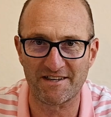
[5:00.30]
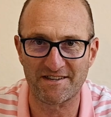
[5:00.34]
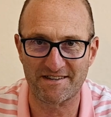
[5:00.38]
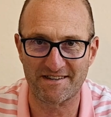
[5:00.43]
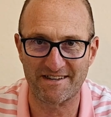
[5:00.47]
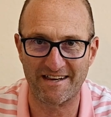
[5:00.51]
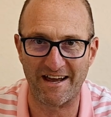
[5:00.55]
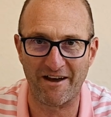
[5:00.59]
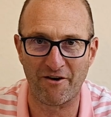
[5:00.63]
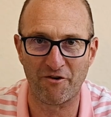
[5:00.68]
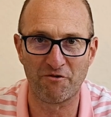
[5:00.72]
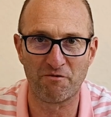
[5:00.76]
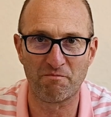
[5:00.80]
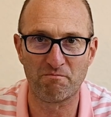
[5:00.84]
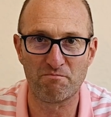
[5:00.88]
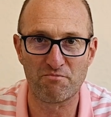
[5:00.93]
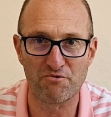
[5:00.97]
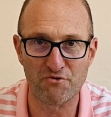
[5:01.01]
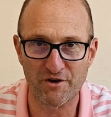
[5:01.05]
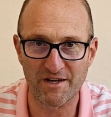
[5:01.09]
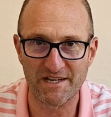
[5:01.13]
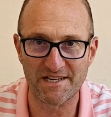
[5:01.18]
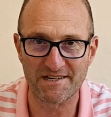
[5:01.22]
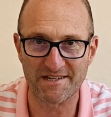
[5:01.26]
a set of
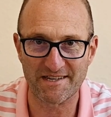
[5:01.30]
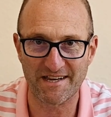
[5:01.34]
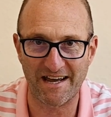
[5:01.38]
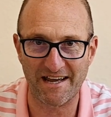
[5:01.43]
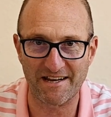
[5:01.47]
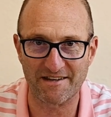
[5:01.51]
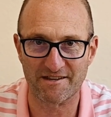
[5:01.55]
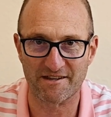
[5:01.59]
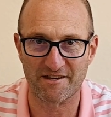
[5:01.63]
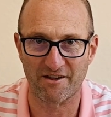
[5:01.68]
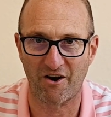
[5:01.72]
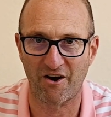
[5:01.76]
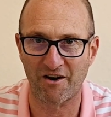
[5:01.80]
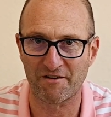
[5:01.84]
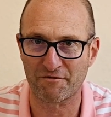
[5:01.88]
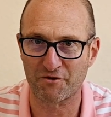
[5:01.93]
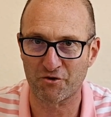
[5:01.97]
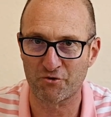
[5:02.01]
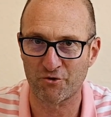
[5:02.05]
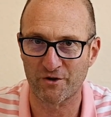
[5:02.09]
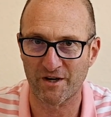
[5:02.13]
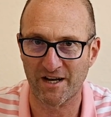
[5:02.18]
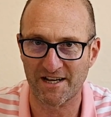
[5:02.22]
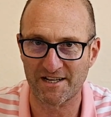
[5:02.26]
presets that
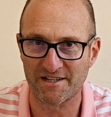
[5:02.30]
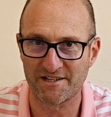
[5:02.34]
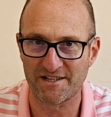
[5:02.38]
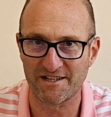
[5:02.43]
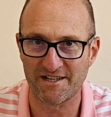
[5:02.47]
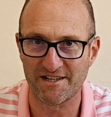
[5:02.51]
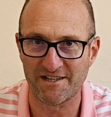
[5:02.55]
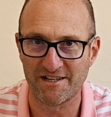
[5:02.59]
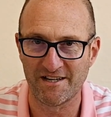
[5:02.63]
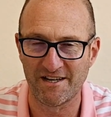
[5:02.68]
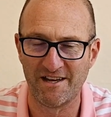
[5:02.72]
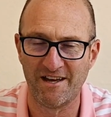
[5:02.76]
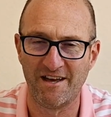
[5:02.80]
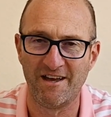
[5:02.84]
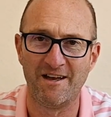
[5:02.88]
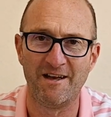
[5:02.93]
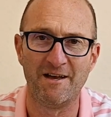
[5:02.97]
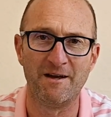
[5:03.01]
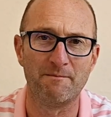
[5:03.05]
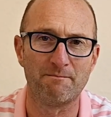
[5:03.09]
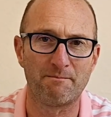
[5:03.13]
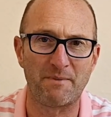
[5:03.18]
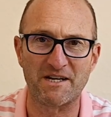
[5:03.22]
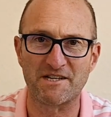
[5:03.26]
I've created
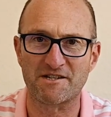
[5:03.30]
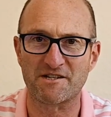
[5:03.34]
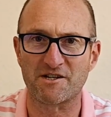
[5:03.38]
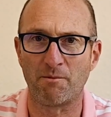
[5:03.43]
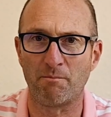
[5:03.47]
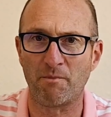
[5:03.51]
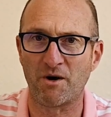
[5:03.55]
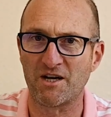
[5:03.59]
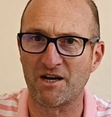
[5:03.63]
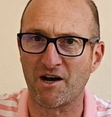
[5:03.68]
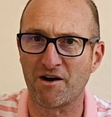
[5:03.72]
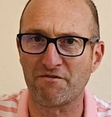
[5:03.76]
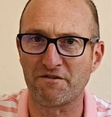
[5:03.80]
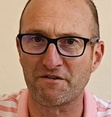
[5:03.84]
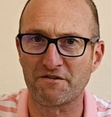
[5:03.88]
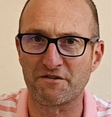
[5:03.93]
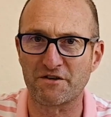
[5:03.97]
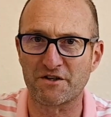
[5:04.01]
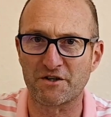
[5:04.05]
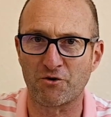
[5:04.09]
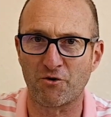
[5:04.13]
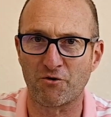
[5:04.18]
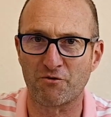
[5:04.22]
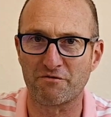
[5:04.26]
based on my other
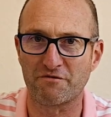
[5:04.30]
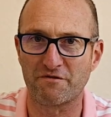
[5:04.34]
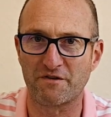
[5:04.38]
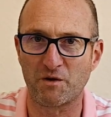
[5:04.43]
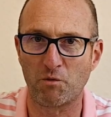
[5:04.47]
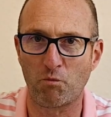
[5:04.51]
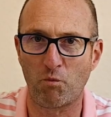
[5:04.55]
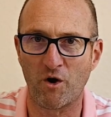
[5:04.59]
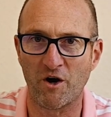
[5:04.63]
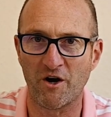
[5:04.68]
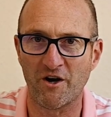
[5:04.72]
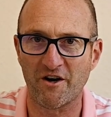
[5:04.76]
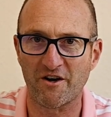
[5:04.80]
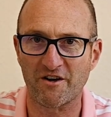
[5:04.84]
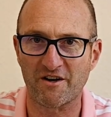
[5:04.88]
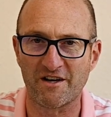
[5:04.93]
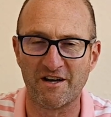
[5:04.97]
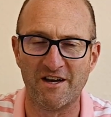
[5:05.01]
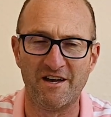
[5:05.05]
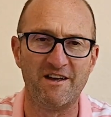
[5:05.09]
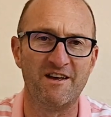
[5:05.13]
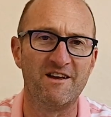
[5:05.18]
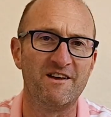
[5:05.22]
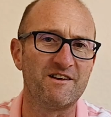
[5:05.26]
photography
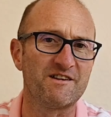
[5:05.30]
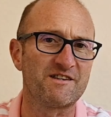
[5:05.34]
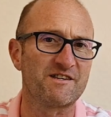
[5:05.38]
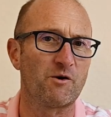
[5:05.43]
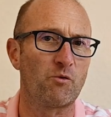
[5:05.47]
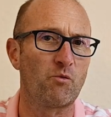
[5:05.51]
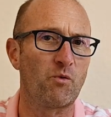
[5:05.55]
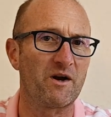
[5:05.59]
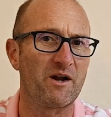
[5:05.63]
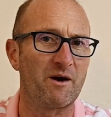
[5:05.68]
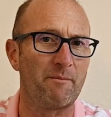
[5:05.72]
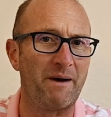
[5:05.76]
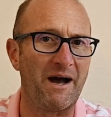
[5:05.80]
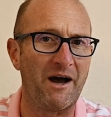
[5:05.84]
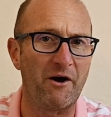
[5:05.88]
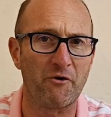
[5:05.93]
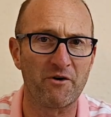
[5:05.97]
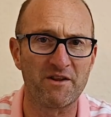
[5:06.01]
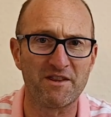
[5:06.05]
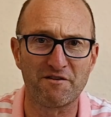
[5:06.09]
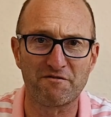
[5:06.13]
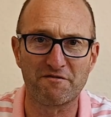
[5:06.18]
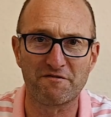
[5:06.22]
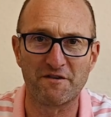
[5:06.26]
work. So when I'm
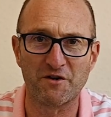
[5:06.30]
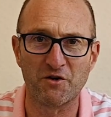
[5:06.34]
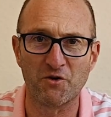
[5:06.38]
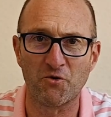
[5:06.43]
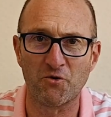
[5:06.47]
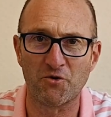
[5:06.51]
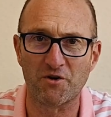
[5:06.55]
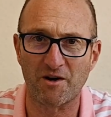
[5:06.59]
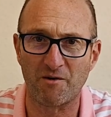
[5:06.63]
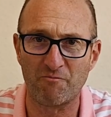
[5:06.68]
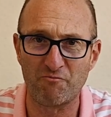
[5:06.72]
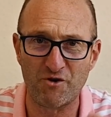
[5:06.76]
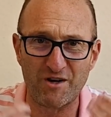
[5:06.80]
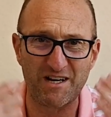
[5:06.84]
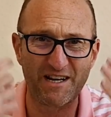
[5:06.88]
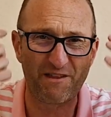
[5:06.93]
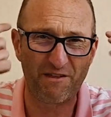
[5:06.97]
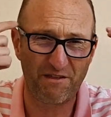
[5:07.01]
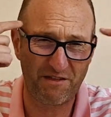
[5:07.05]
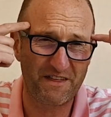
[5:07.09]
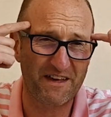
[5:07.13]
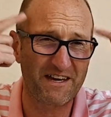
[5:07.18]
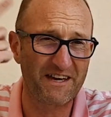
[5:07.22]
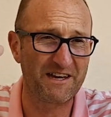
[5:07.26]
out in the field, I'm really
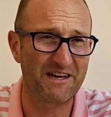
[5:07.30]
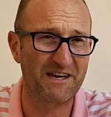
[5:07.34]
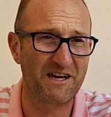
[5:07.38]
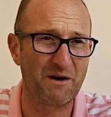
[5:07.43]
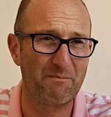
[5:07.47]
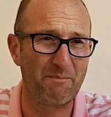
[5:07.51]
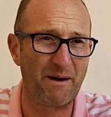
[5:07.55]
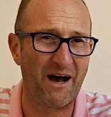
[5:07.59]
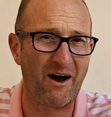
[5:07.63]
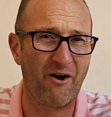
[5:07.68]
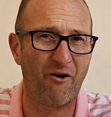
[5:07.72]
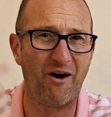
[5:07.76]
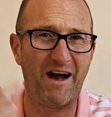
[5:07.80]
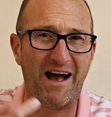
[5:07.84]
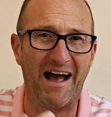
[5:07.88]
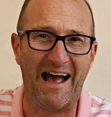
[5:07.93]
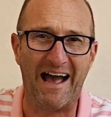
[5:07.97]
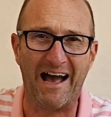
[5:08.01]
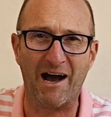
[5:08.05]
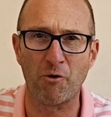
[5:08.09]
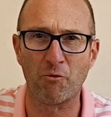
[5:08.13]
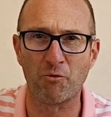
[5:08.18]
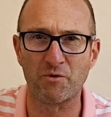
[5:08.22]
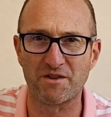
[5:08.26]
thinking about
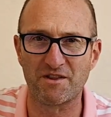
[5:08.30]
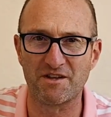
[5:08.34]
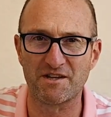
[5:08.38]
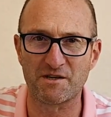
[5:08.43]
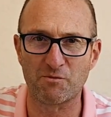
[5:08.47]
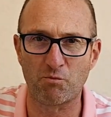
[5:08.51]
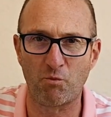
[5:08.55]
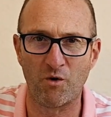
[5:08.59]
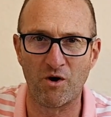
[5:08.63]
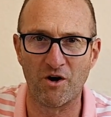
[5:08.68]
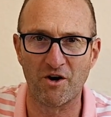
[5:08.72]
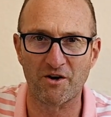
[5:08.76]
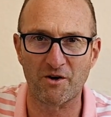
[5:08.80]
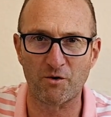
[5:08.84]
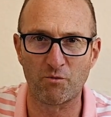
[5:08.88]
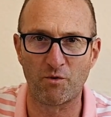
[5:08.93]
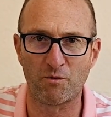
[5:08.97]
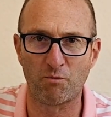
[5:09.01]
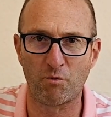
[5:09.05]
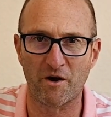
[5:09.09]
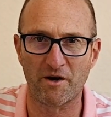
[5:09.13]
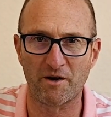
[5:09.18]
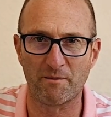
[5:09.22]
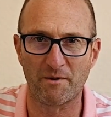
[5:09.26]
how would this work
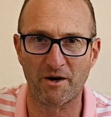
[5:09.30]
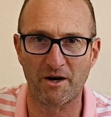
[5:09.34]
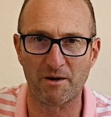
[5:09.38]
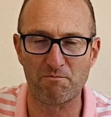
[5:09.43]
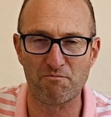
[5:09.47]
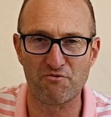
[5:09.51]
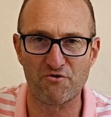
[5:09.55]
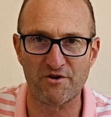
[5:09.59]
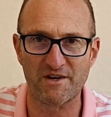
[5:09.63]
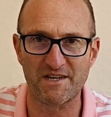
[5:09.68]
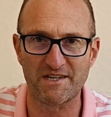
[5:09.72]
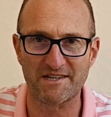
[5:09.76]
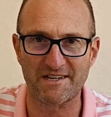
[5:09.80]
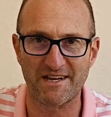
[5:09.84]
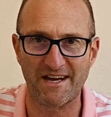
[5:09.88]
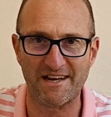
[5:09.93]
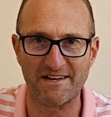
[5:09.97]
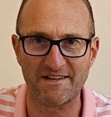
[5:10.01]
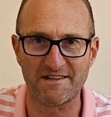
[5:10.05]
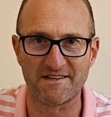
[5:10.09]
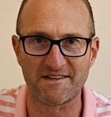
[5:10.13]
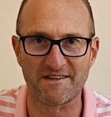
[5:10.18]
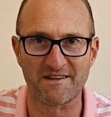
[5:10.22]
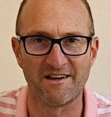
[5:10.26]
with one of my
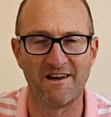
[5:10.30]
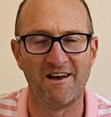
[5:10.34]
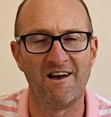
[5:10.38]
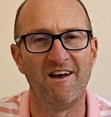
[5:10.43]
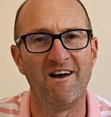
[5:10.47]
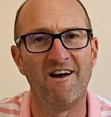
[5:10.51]
presets.